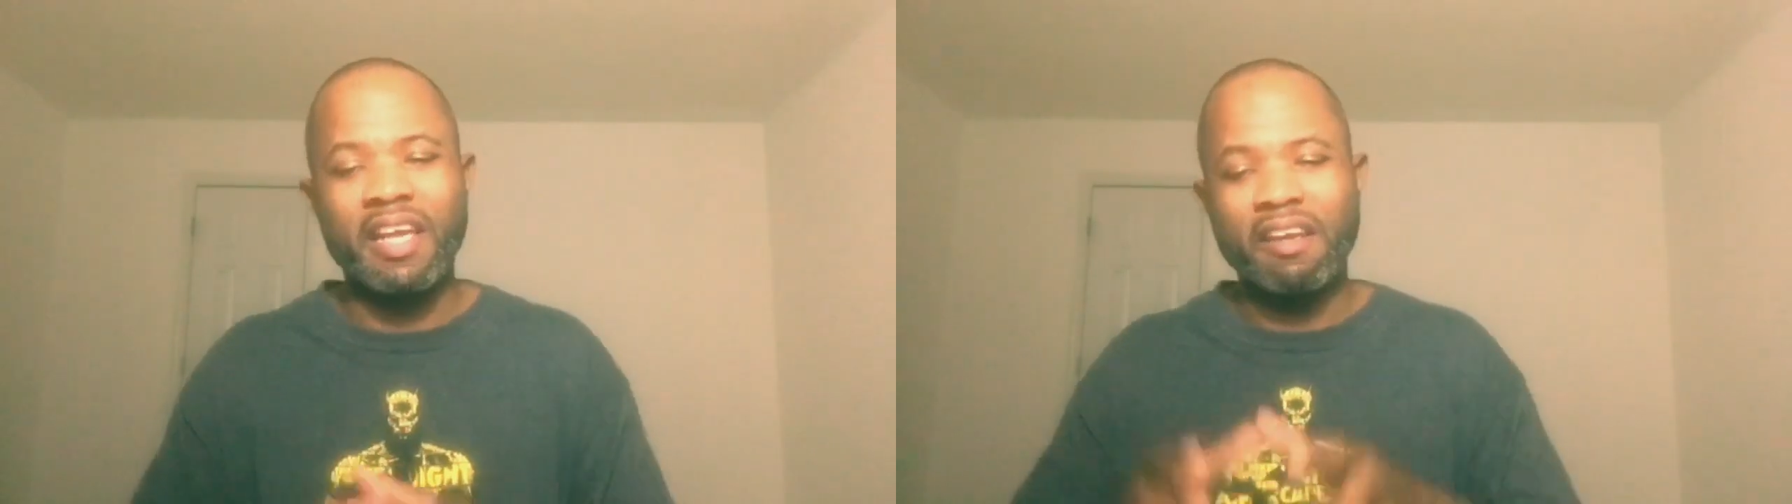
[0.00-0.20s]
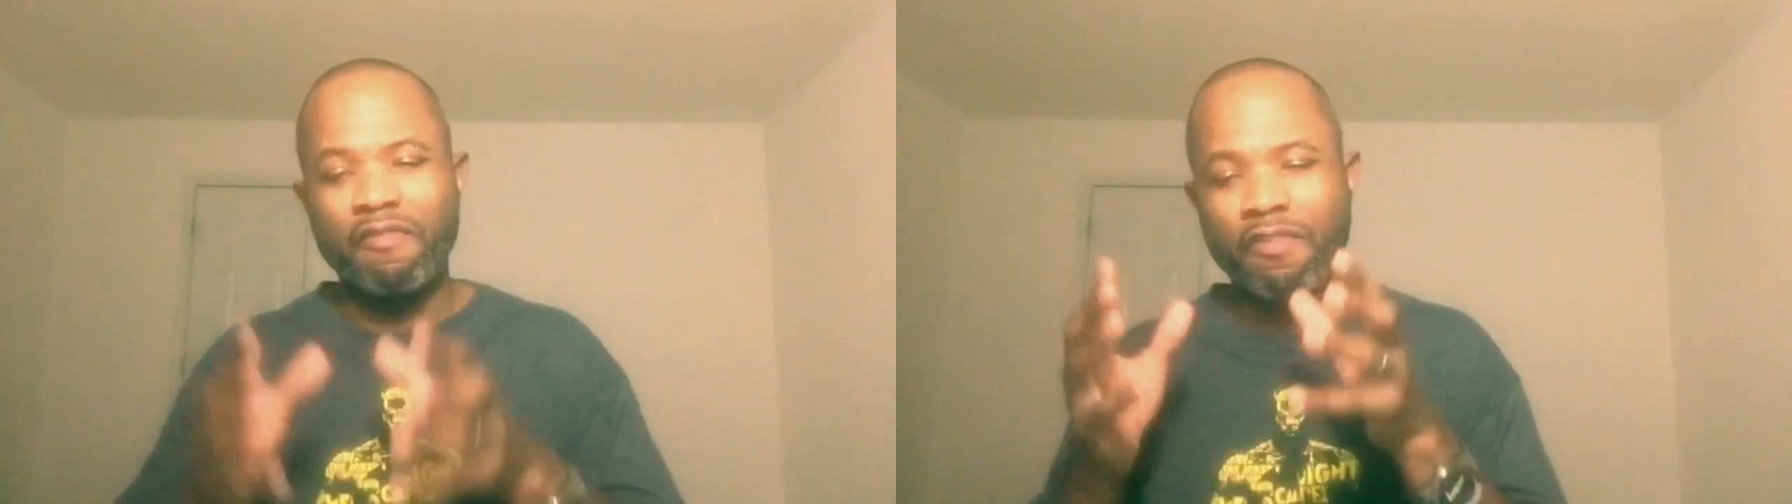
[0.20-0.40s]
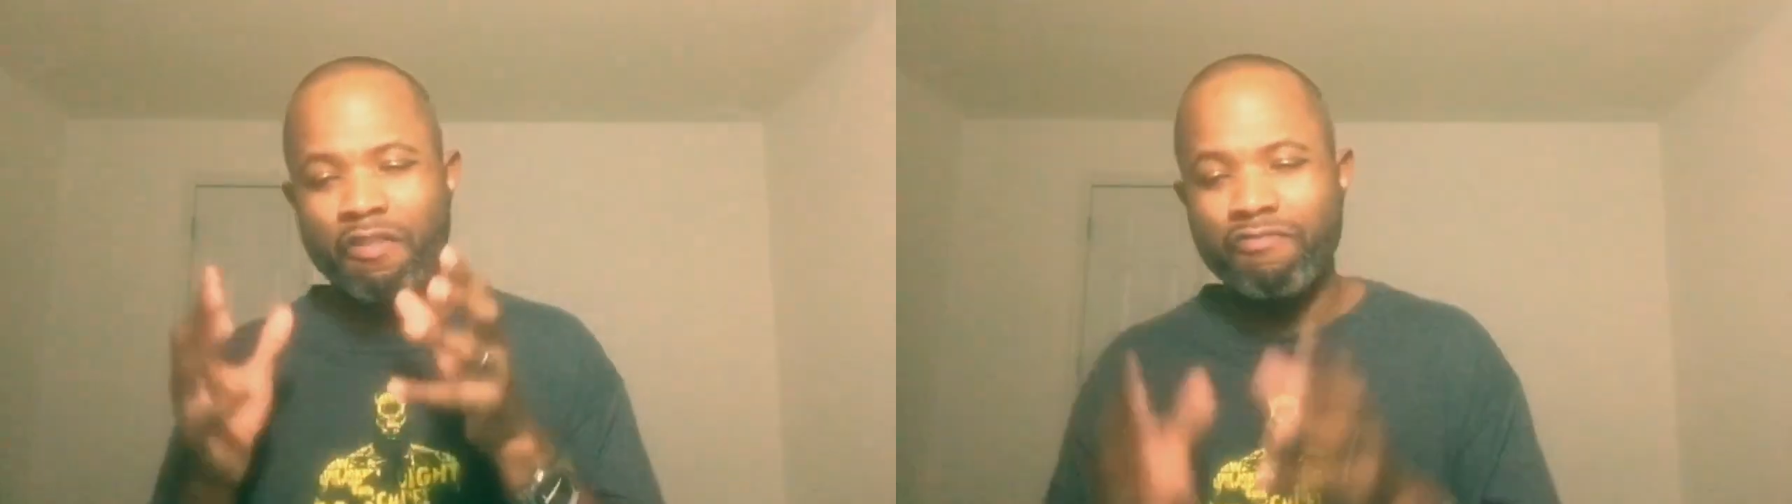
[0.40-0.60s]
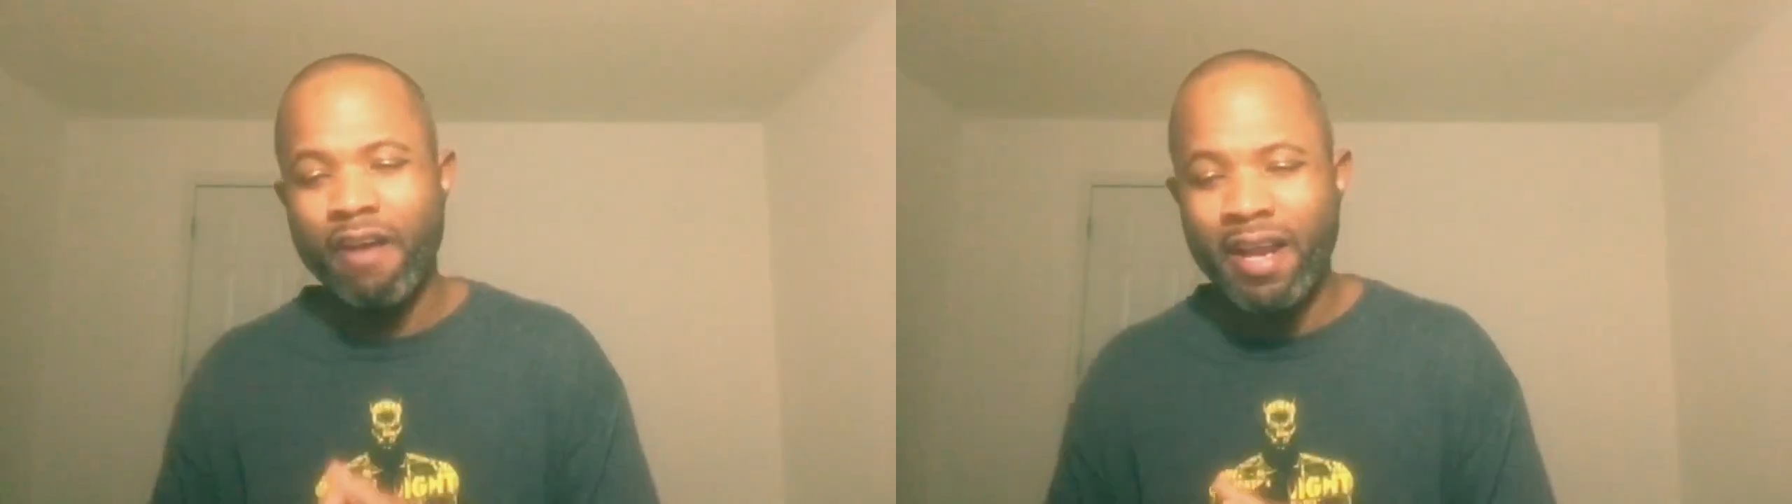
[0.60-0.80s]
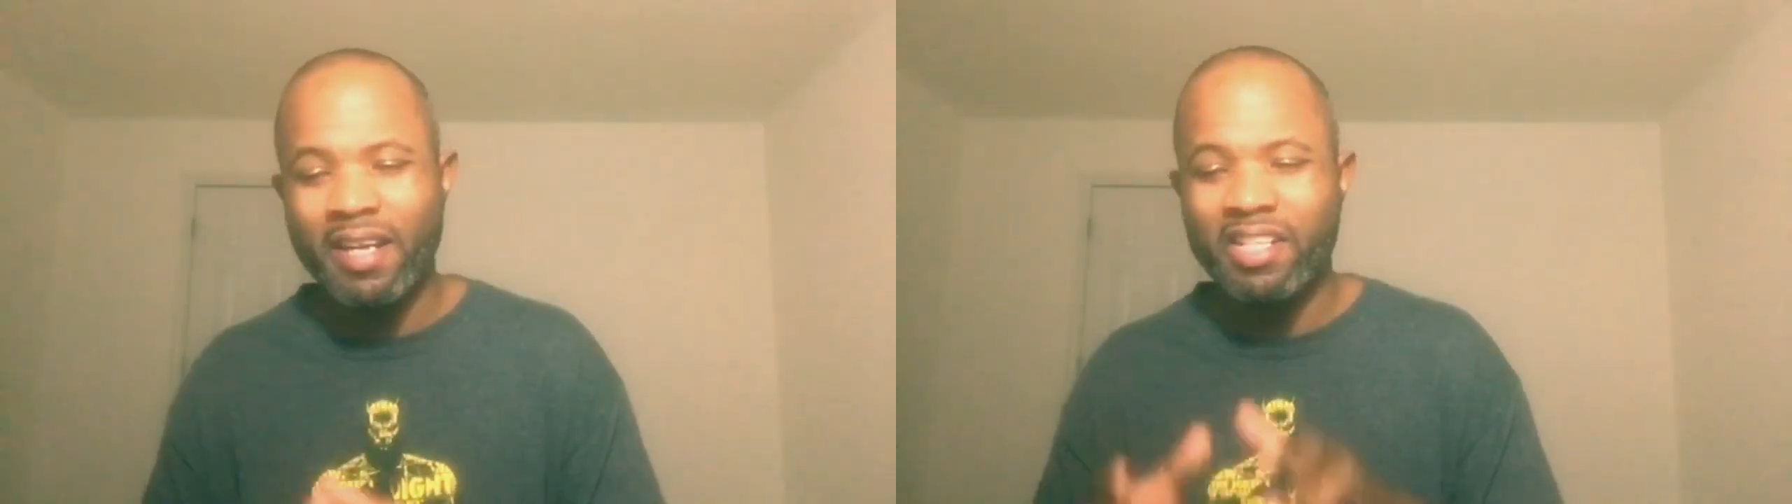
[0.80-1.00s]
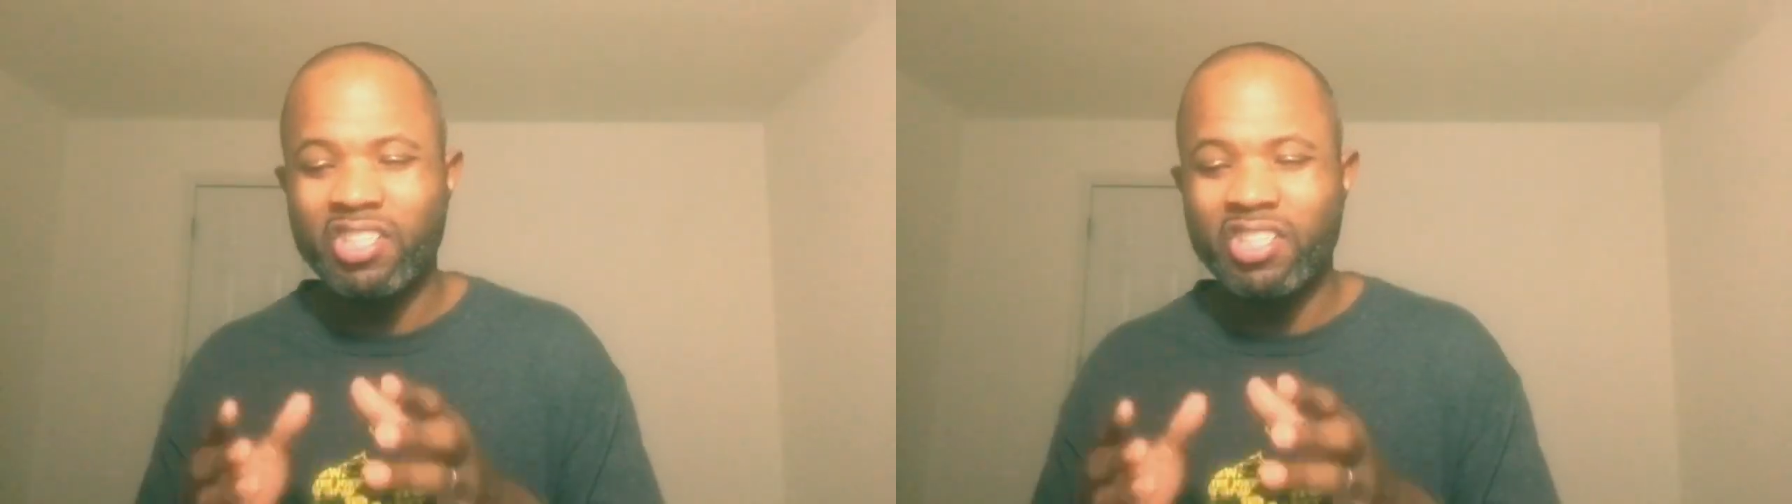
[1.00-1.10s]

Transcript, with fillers: And if you're ready to